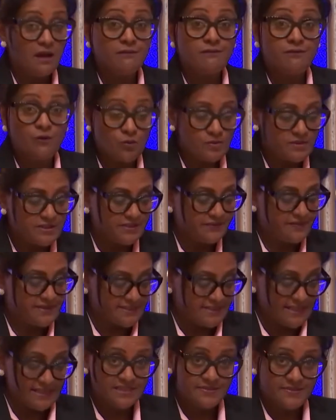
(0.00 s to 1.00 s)
formative
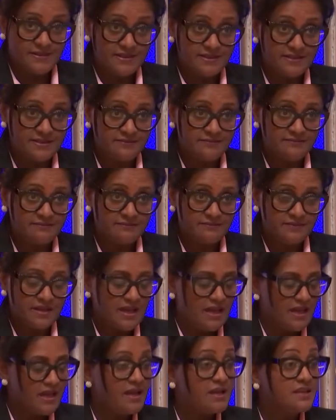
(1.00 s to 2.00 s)
assessment,
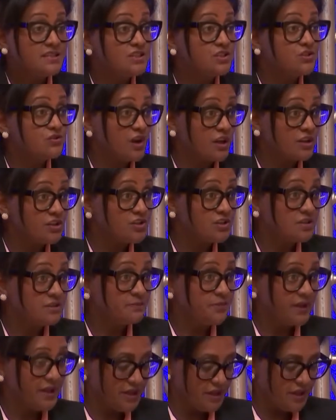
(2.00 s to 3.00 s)
structured
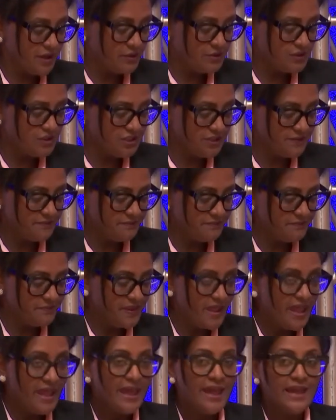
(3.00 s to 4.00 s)
pedagogy,
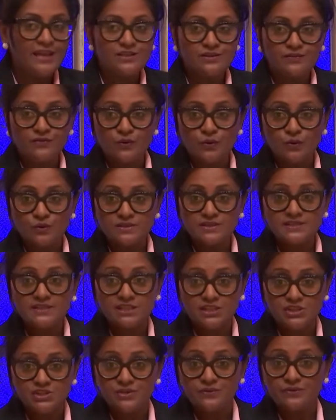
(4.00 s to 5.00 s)
and of course,
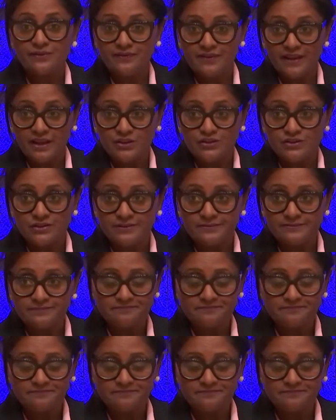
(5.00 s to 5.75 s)
teacher reflection.